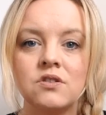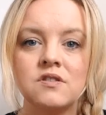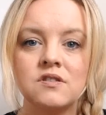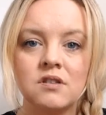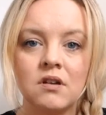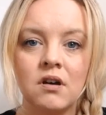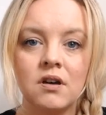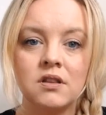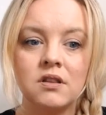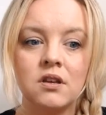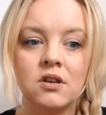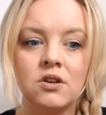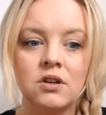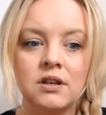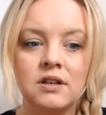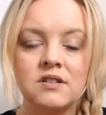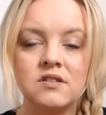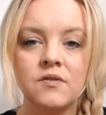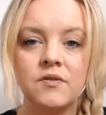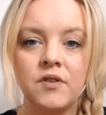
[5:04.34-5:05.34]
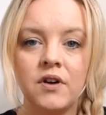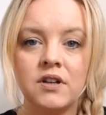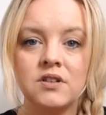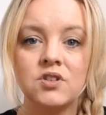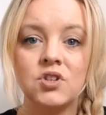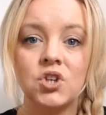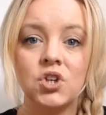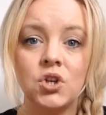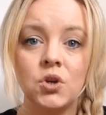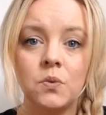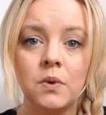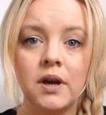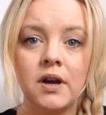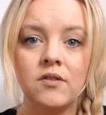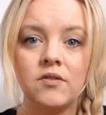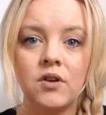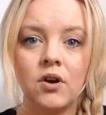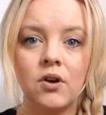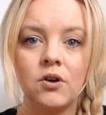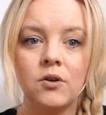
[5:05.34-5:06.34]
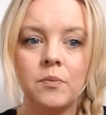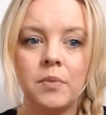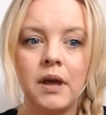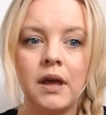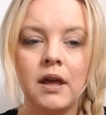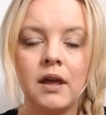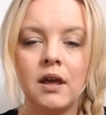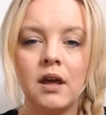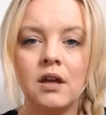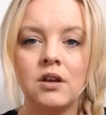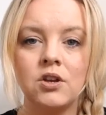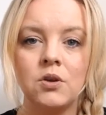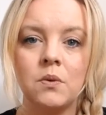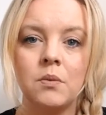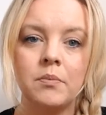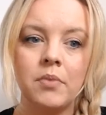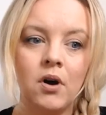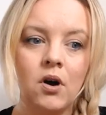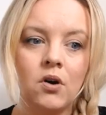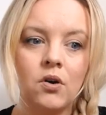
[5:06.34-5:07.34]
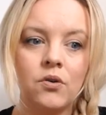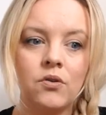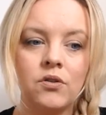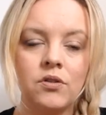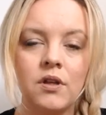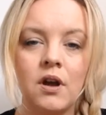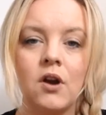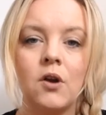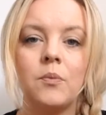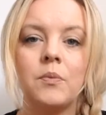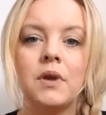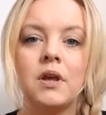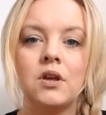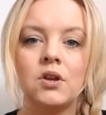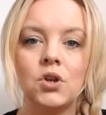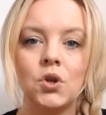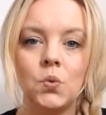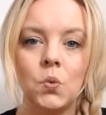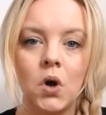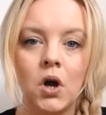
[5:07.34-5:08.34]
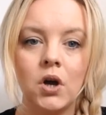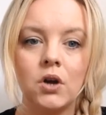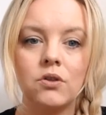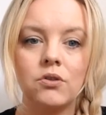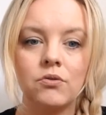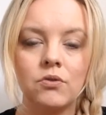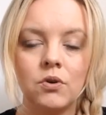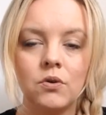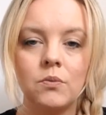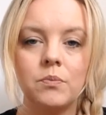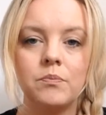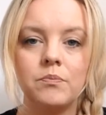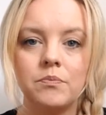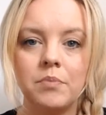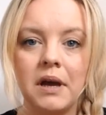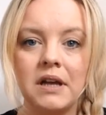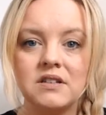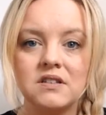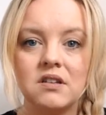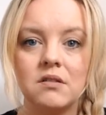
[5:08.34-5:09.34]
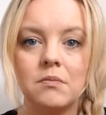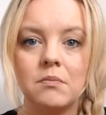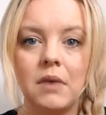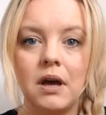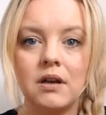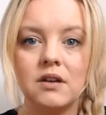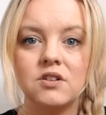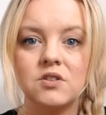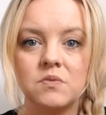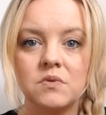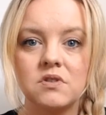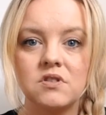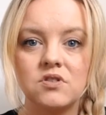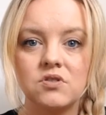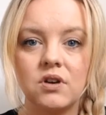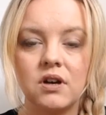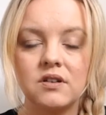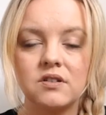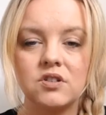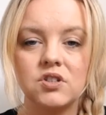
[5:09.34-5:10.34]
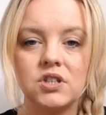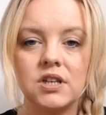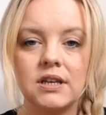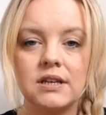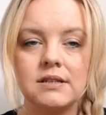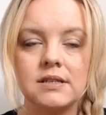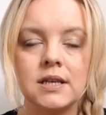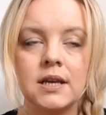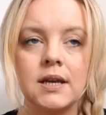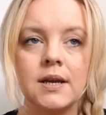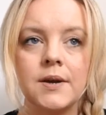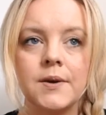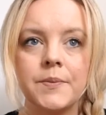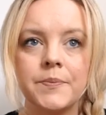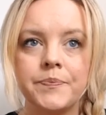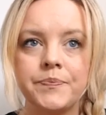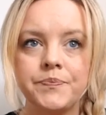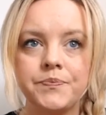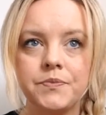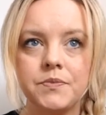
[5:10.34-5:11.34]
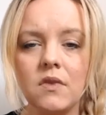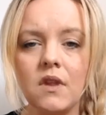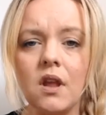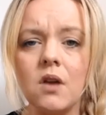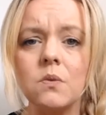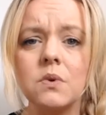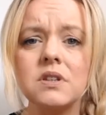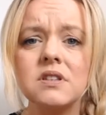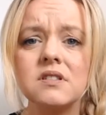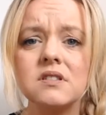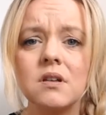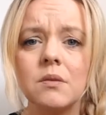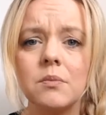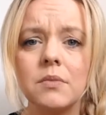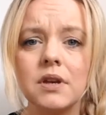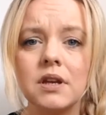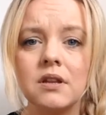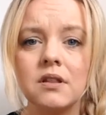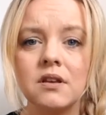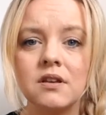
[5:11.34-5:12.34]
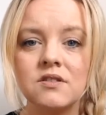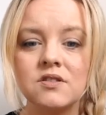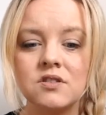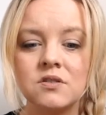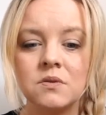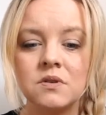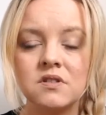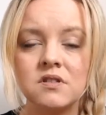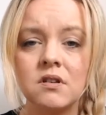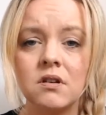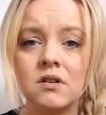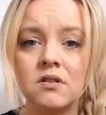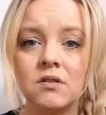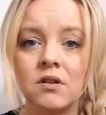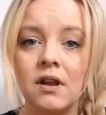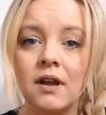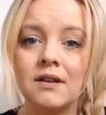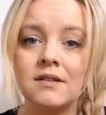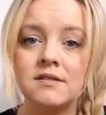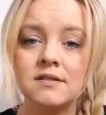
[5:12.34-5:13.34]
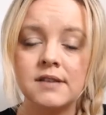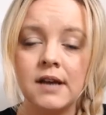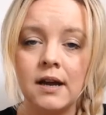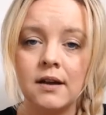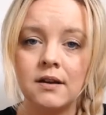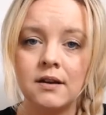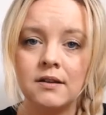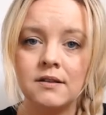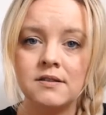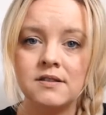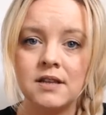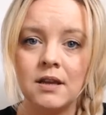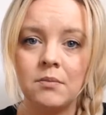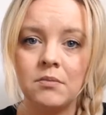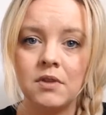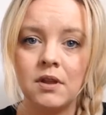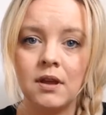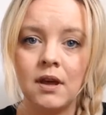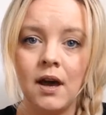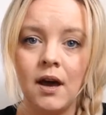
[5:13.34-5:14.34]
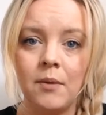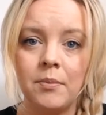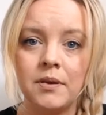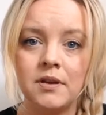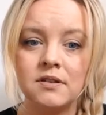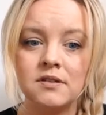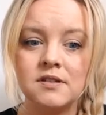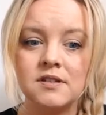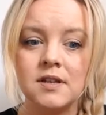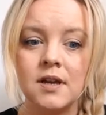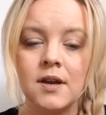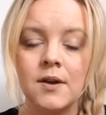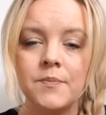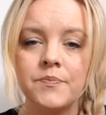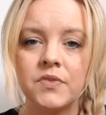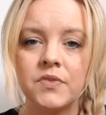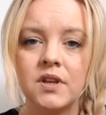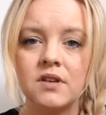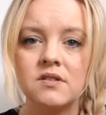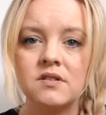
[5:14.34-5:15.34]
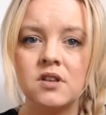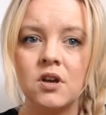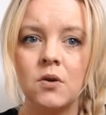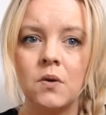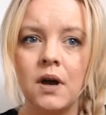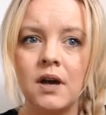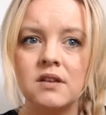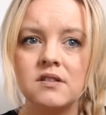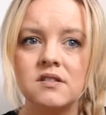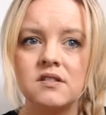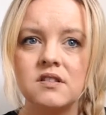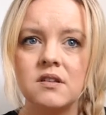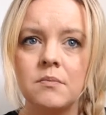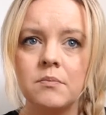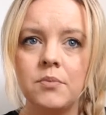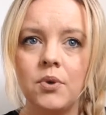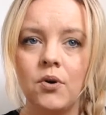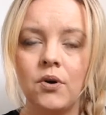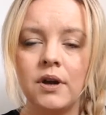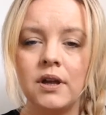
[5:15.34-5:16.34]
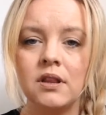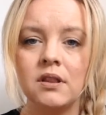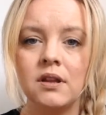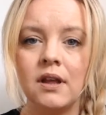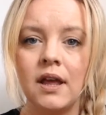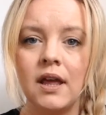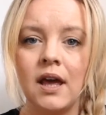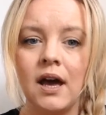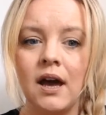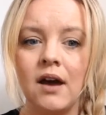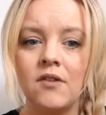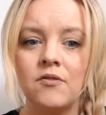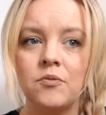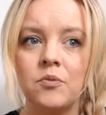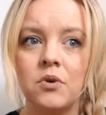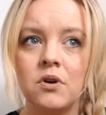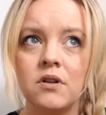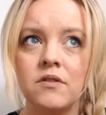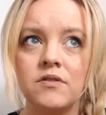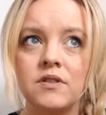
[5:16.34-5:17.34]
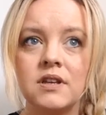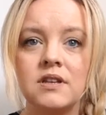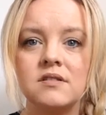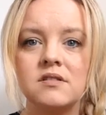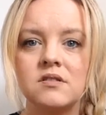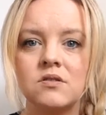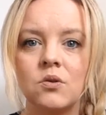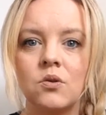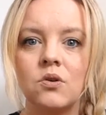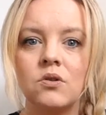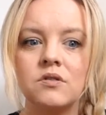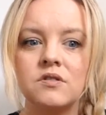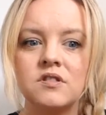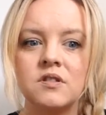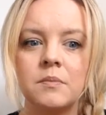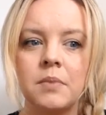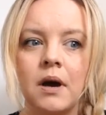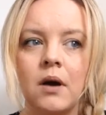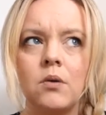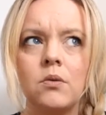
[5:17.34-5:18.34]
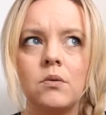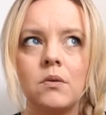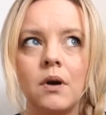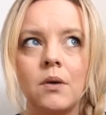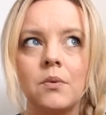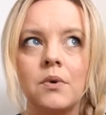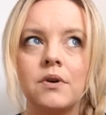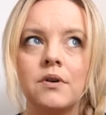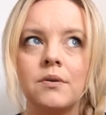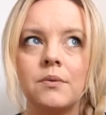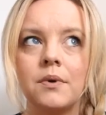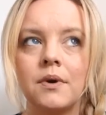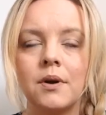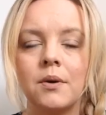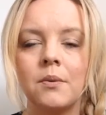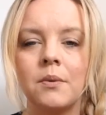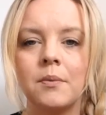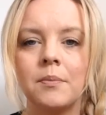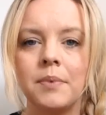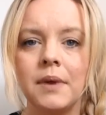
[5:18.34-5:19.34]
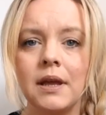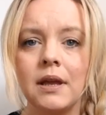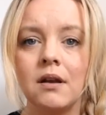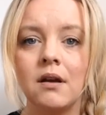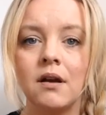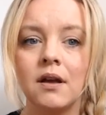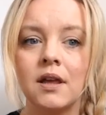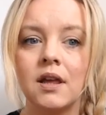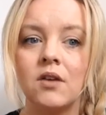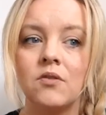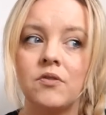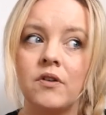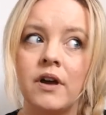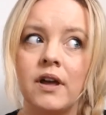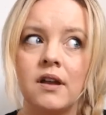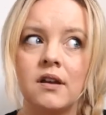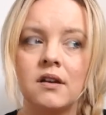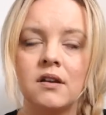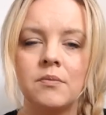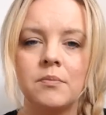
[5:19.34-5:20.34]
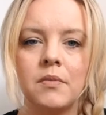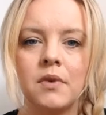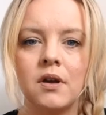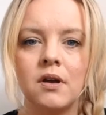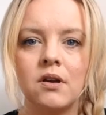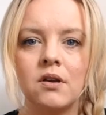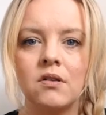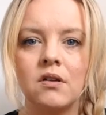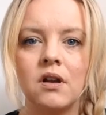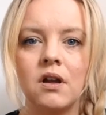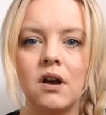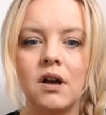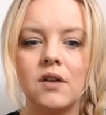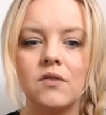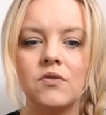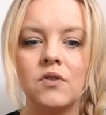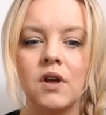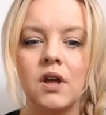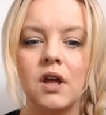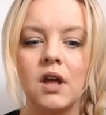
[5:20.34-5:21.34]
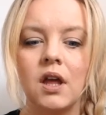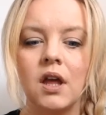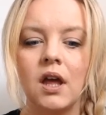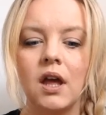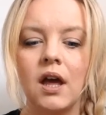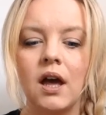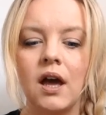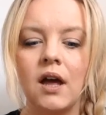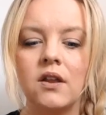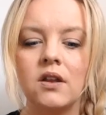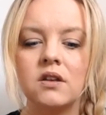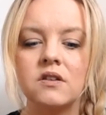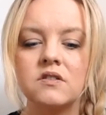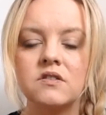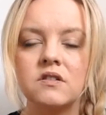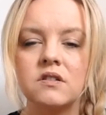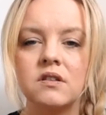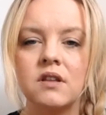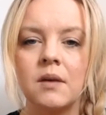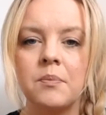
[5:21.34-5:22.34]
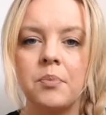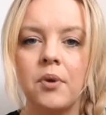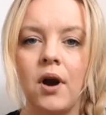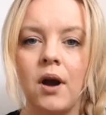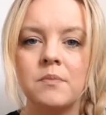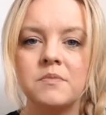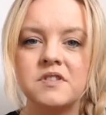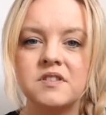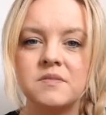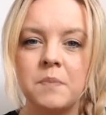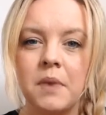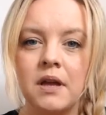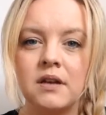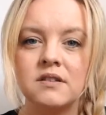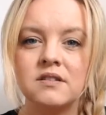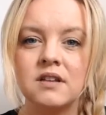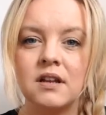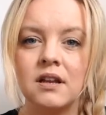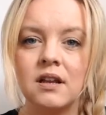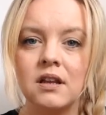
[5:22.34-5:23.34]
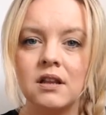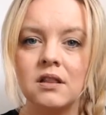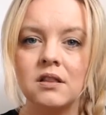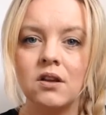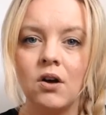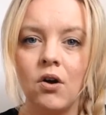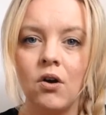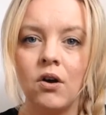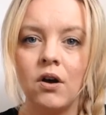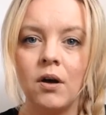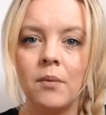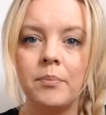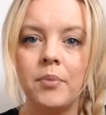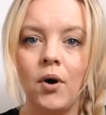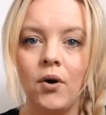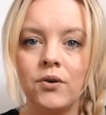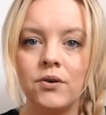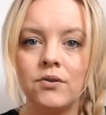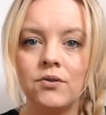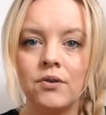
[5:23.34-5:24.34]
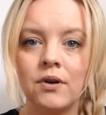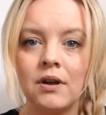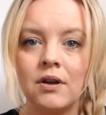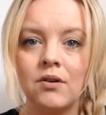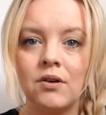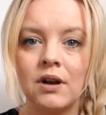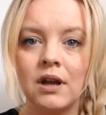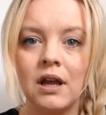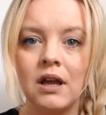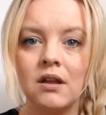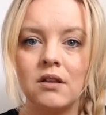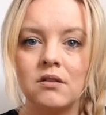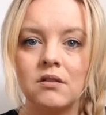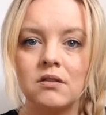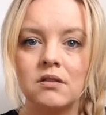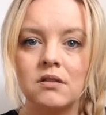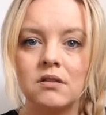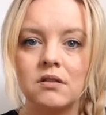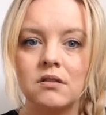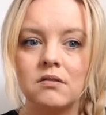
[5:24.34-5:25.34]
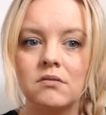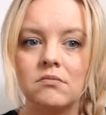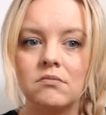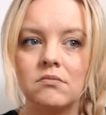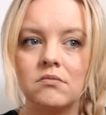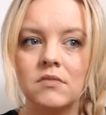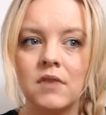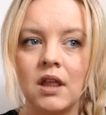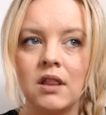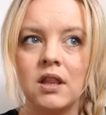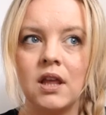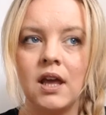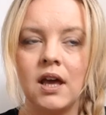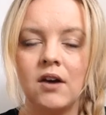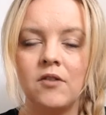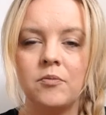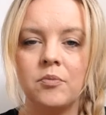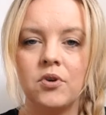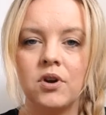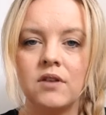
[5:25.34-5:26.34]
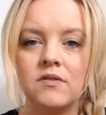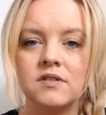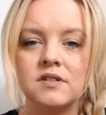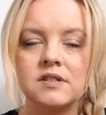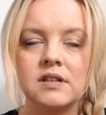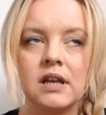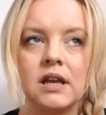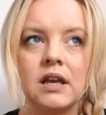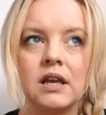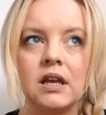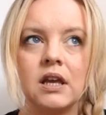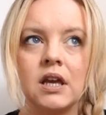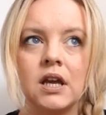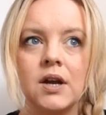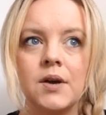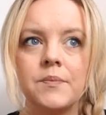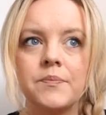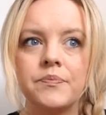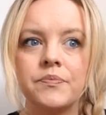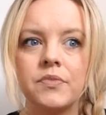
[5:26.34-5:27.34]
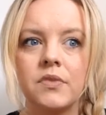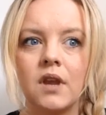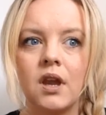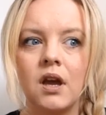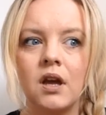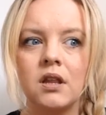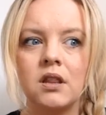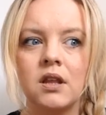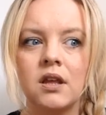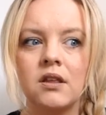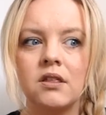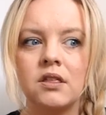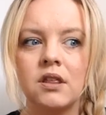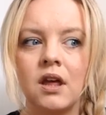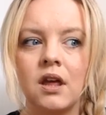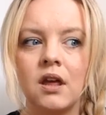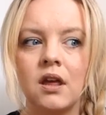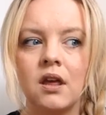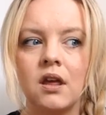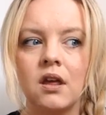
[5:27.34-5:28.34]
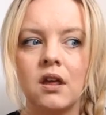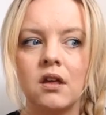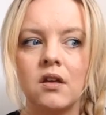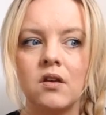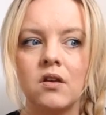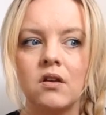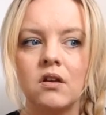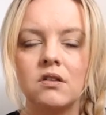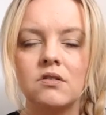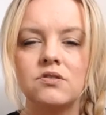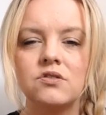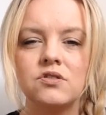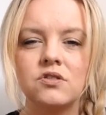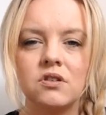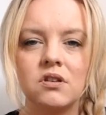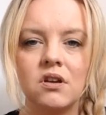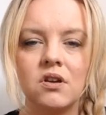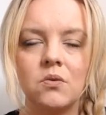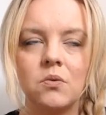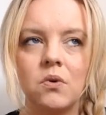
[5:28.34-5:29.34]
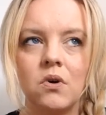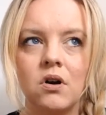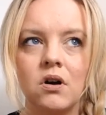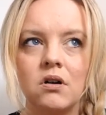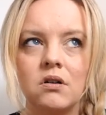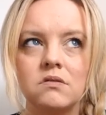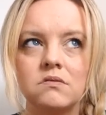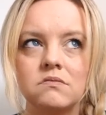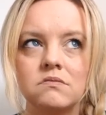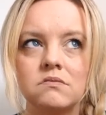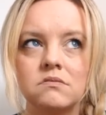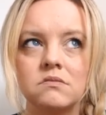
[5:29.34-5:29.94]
decide that you need to find a new way of coping and you embark on therapy and you work through better management strategies. With somebody that is suicidal, exactly the same thing happens. So at some point they have one of these thoughts about, oh, I wonder what it would be like if I ended my own life. And they perhaps spend a little longer pondering on it than they have previously. And they think, do you know what?